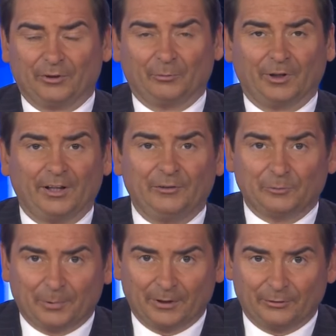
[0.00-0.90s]
that
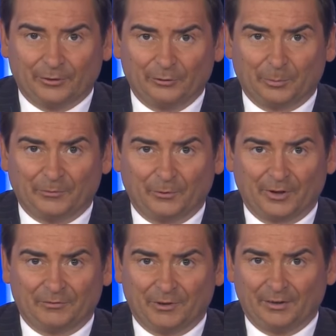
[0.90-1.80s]
released prisoners before
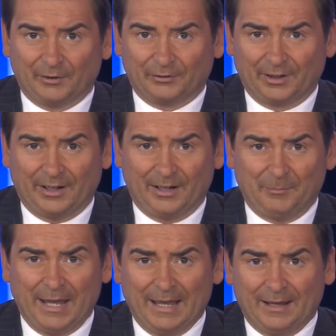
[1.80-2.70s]
they've done their time
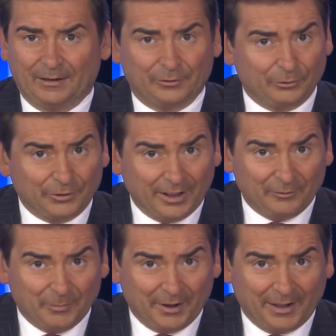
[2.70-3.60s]
to
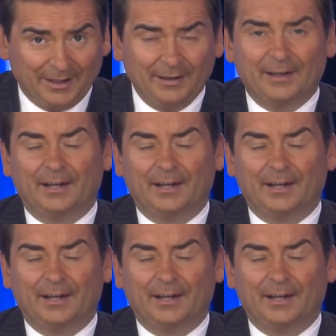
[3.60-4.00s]
save money.